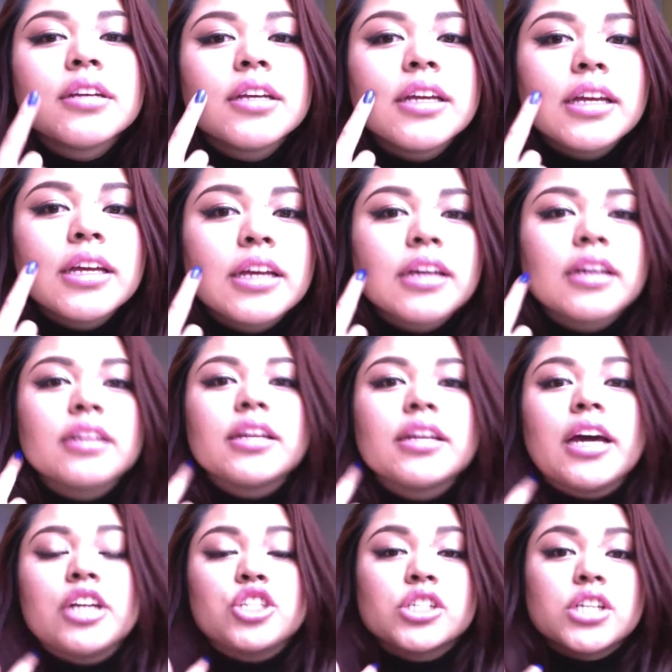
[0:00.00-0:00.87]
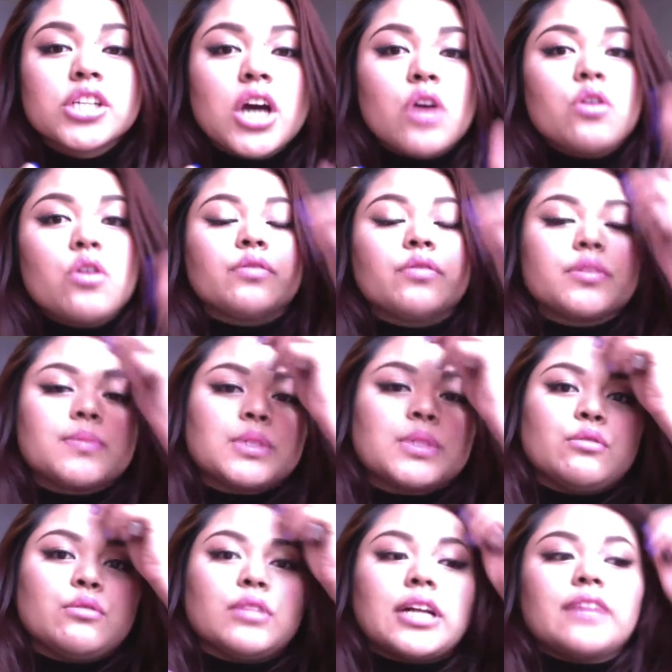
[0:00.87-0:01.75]
And I just got home from
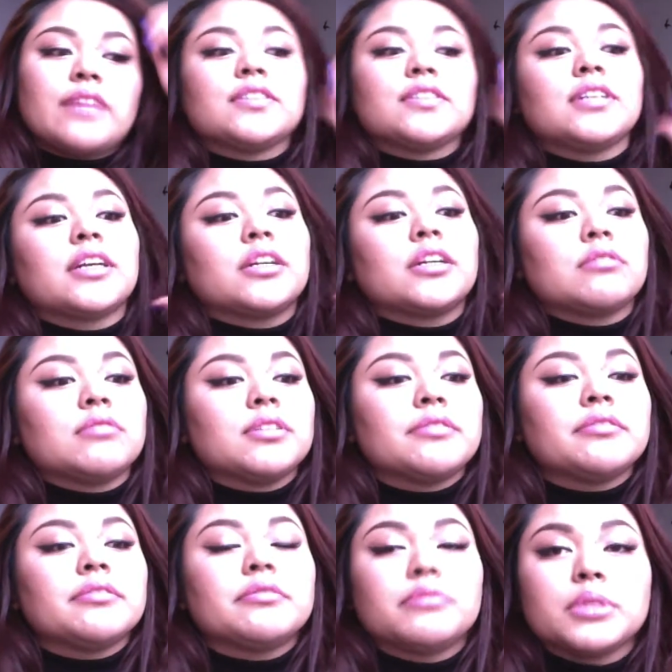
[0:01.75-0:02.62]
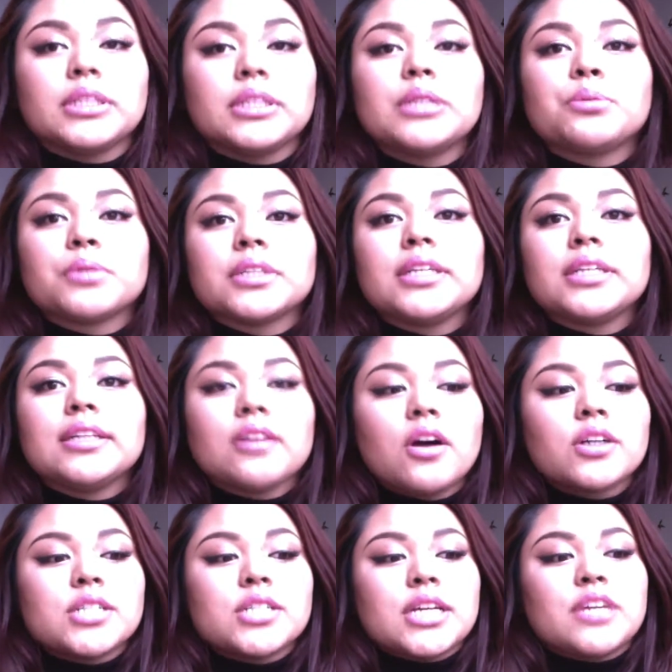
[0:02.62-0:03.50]
school after like a really, really
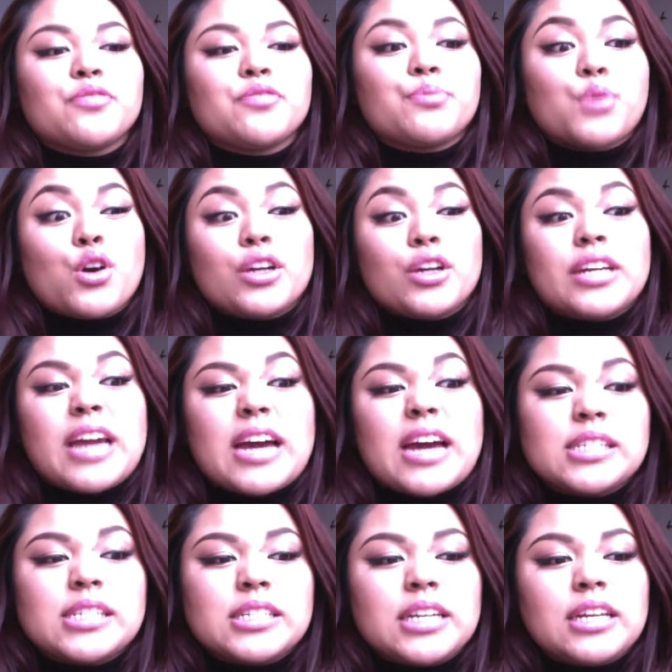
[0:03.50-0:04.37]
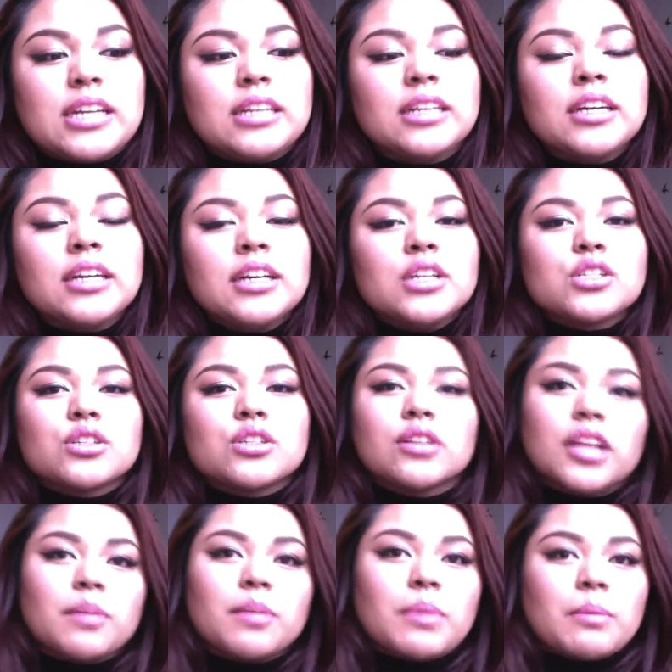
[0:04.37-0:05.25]
long day of broadcasting. So
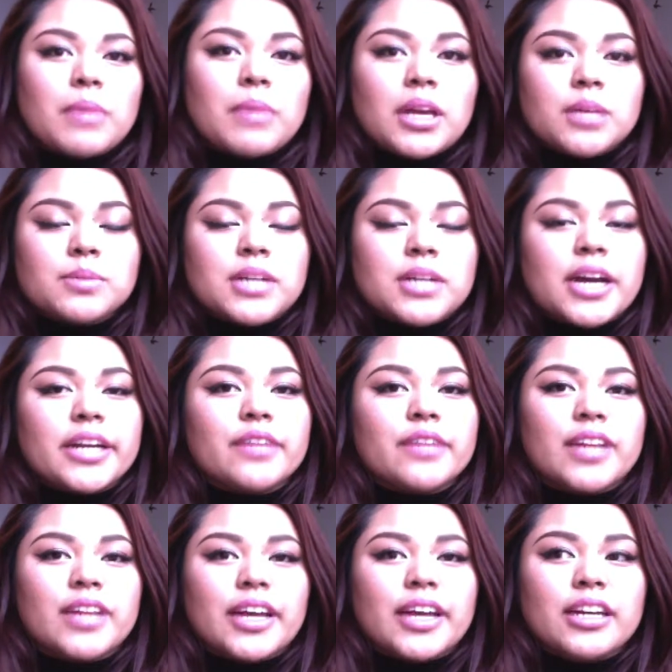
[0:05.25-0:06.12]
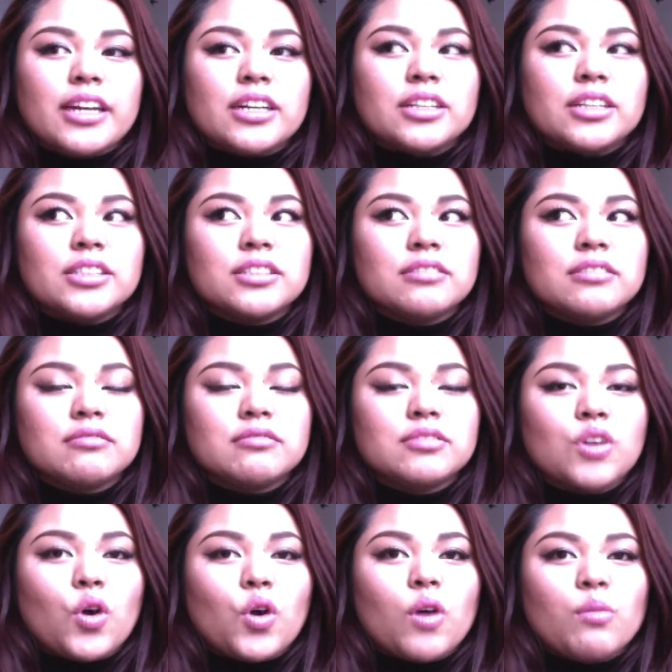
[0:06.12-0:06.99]
like my makeup's kind of like
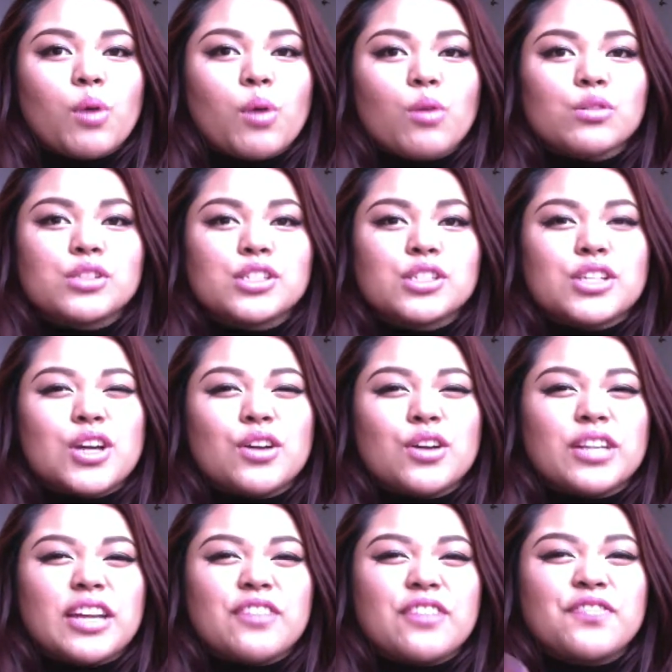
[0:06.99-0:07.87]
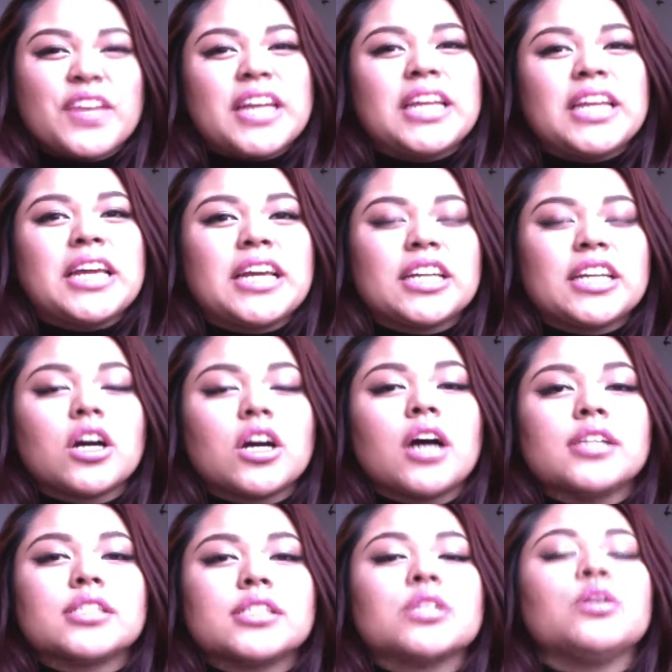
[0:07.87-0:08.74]
almost, like fading and
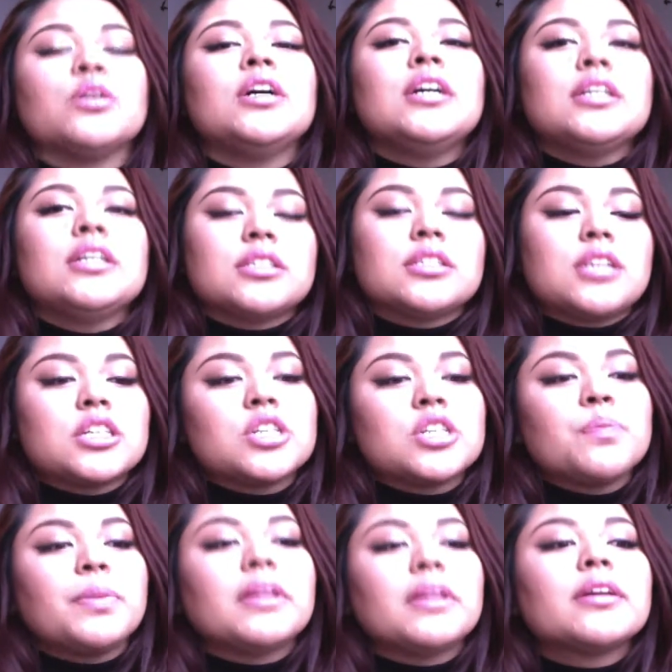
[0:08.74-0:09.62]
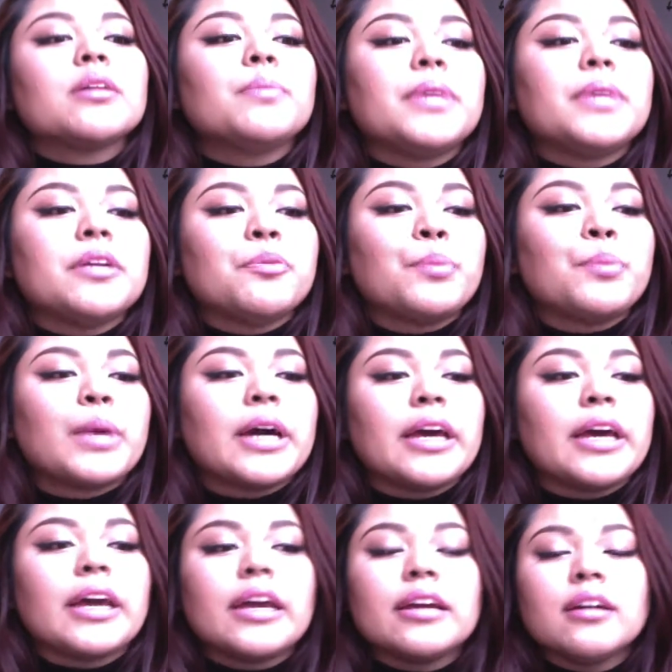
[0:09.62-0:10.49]
gone. So to touch up a little bit of
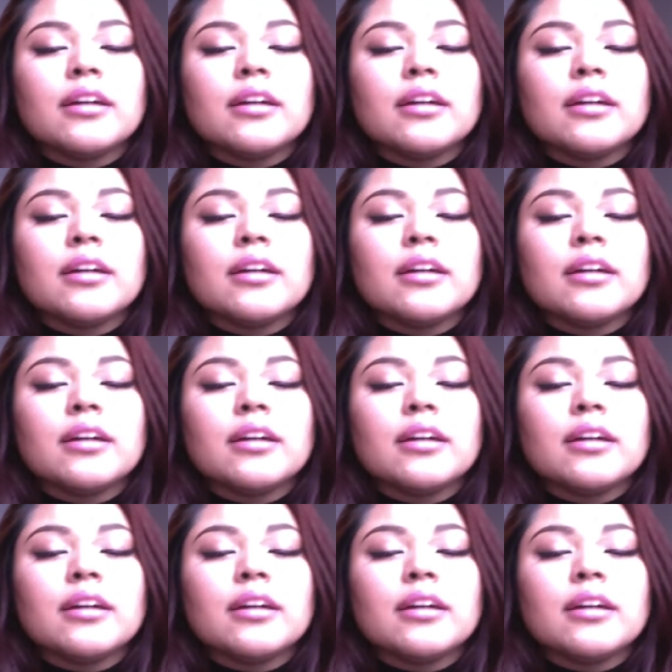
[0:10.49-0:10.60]
my